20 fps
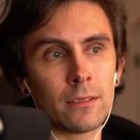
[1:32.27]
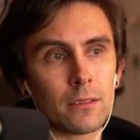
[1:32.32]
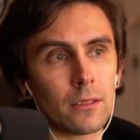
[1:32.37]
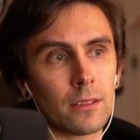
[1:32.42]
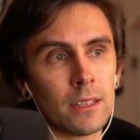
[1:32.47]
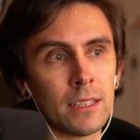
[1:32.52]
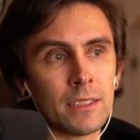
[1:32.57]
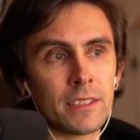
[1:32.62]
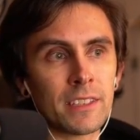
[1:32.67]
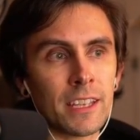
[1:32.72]

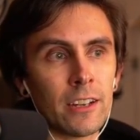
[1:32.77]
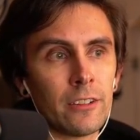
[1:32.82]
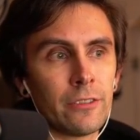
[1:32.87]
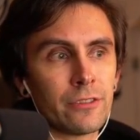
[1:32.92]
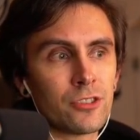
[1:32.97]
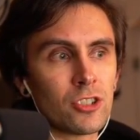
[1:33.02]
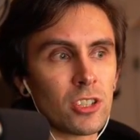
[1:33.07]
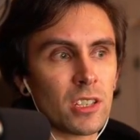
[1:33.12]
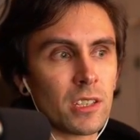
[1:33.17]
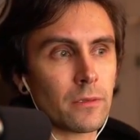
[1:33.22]
instead of
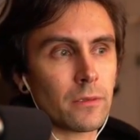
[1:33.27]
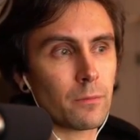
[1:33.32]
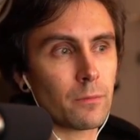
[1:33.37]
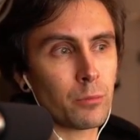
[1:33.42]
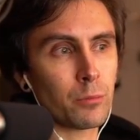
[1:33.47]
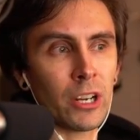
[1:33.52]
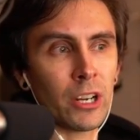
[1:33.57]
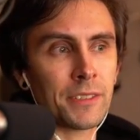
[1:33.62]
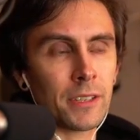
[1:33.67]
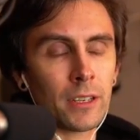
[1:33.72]
just
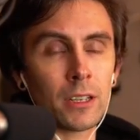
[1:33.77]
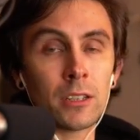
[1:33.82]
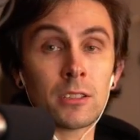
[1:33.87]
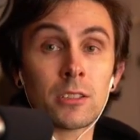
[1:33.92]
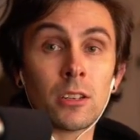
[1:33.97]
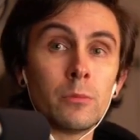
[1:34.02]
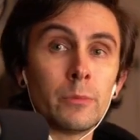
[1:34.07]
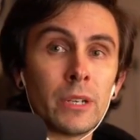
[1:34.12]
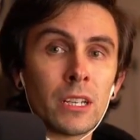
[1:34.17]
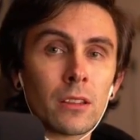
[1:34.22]
pressing
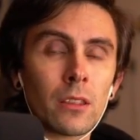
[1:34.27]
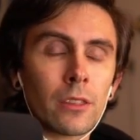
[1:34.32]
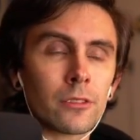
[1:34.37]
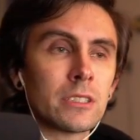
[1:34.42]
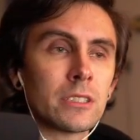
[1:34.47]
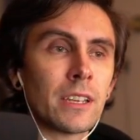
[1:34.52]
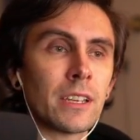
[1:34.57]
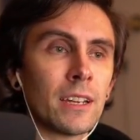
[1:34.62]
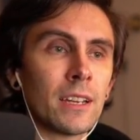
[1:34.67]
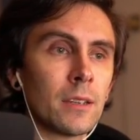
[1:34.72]
Atonement 3
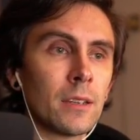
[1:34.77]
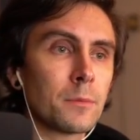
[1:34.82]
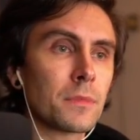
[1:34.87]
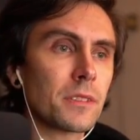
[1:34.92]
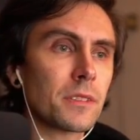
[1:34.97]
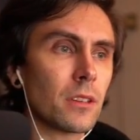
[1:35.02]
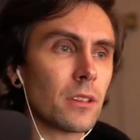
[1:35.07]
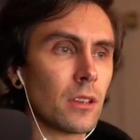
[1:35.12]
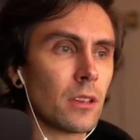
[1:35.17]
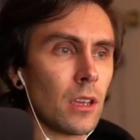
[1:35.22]
times,